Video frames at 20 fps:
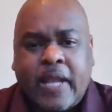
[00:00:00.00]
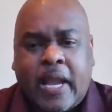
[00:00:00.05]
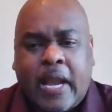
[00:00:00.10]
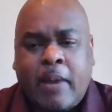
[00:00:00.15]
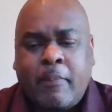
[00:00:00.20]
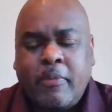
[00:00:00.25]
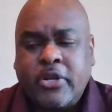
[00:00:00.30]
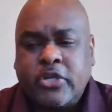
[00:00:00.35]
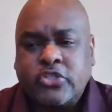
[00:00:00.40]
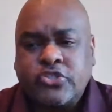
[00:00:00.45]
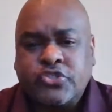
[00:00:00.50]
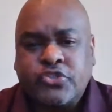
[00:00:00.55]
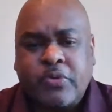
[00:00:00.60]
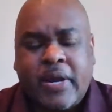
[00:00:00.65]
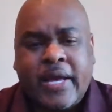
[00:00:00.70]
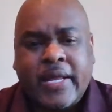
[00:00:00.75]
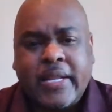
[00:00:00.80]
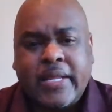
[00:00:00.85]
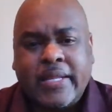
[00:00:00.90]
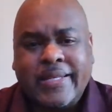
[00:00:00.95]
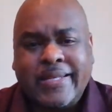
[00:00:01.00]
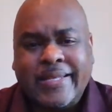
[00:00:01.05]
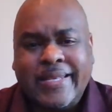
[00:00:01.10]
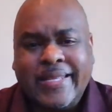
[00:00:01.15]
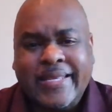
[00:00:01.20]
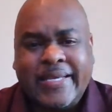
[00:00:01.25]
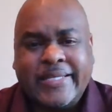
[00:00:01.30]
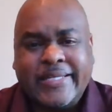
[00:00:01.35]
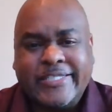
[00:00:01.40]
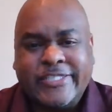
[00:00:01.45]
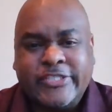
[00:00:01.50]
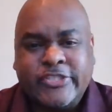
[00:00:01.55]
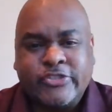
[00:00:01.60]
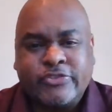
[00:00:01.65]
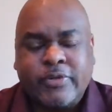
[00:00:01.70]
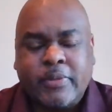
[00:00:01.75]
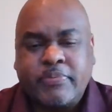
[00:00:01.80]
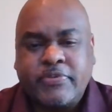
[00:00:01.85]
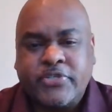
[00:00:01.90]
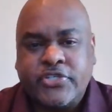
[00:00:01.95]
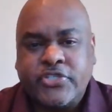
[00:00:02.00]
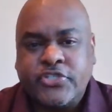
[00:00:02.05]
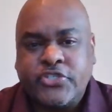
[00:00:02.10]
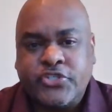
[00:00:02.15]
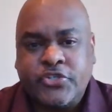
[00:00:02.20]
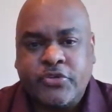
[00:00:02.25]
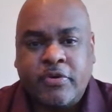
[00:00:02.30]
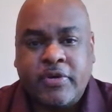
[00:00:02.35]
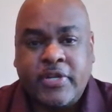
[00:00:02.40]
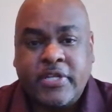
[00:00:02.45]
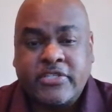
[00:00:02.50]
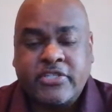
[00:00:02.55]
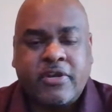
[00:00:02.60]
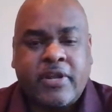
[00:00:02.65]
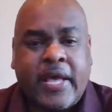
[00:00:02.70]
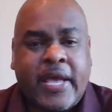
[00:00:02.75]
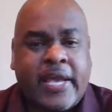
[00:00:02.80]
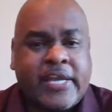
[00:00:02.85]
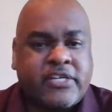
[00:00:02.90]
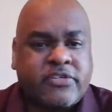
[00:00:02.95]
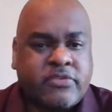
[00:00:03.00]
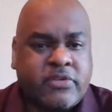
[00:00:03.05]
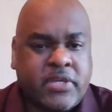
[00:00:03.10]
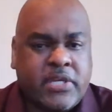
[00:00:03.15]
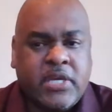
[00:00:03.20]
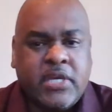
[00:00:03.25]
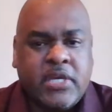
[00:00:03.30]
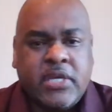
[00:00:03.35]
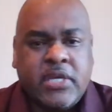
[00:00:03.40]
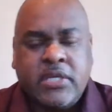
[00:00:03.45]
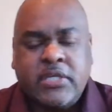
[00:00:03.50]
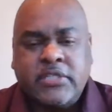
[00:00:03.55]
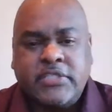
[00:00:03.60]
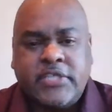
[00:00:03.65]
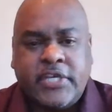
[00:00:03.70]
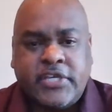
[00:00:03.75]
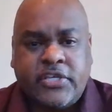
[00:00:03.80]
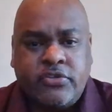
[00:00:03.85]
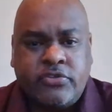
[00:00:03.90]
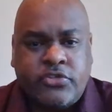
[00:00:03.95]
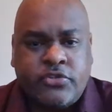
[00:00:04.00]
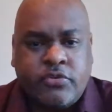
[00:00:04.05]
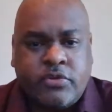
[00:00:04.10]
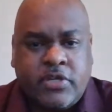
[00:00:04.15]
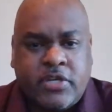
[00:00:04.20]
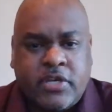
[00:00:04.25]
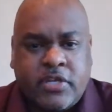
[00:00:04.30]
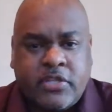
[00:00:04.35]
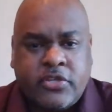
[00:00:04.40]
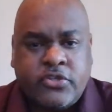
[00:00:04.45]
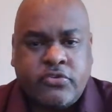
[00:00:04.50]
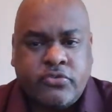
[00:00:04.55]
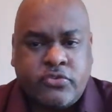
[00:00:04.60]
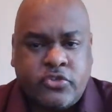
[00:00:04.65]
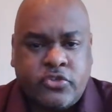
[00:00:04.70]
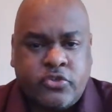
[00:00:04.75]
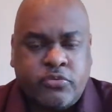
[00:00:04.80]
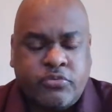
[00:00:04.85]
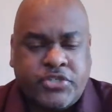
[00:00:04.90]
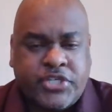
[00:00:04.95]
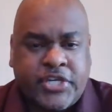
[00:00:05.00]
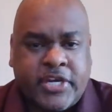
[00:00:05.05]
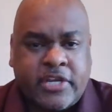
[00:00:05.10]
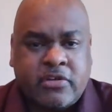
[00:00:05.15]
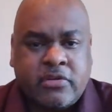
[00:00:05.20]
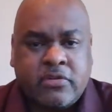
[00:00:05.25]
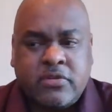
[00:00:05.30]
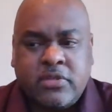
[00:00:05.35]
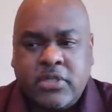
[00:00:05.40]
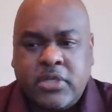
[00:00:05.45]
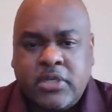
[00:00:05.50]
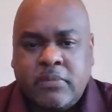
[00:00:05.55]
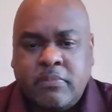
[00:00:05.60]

I'm gonna try to link a description to it. It's gonna actually take you to another YouTube channel.